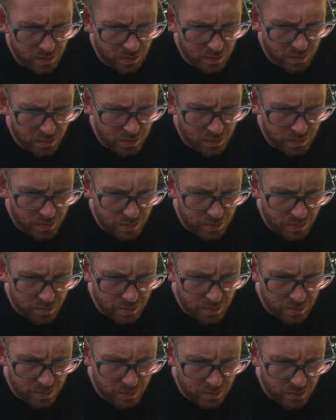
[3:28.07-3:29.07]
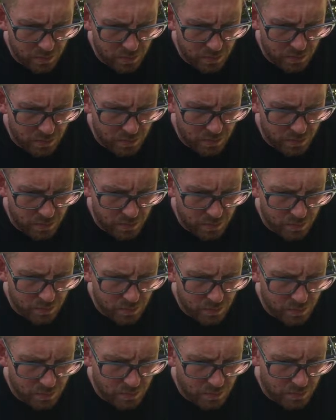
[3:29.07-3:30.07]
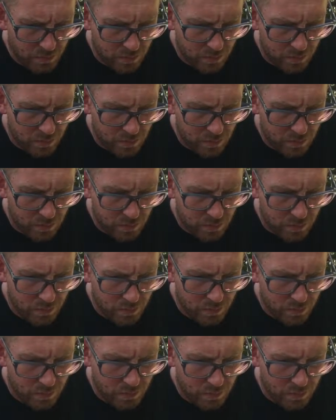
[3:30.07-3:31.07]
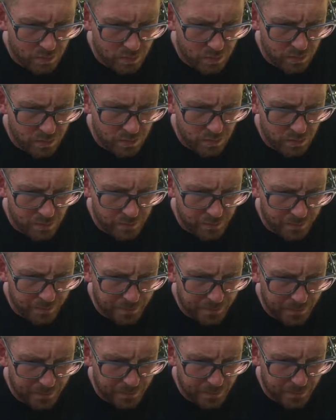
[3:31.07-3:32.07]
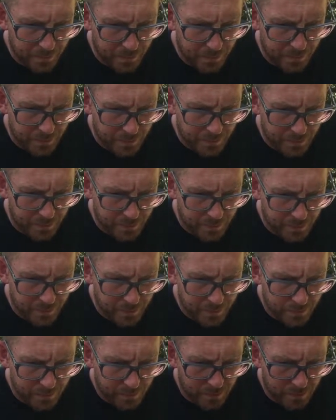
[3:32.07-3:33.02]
No words are spoken by the person on screen.